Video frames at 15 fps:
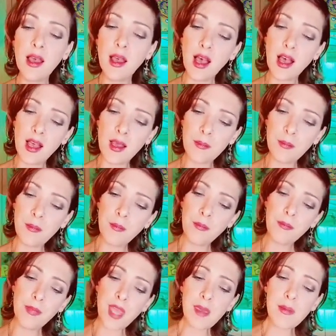
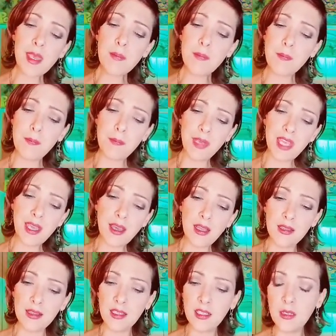maybe being a
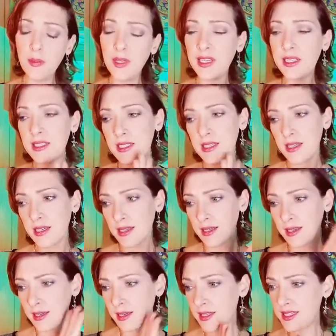little bit
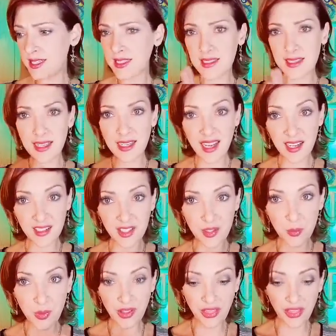disconnected
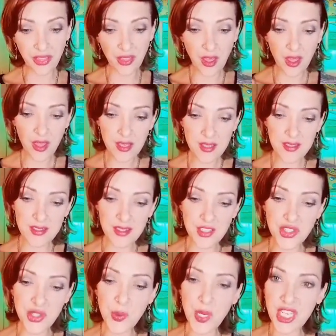with
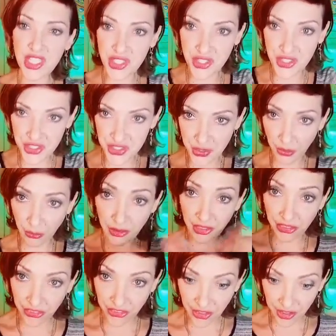situations so you can
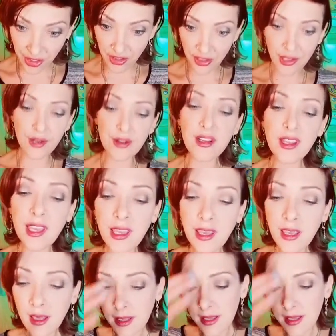see it clearly.